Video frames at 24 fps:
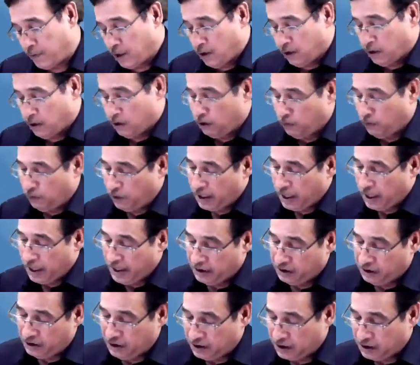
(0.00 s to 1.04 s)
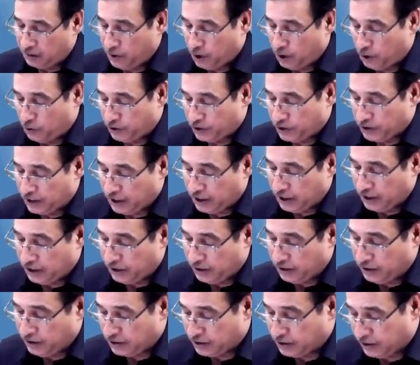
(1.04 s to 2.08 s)
you will write this amount
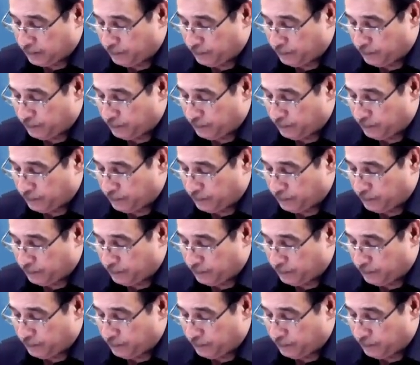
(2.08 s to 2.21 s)
salaries.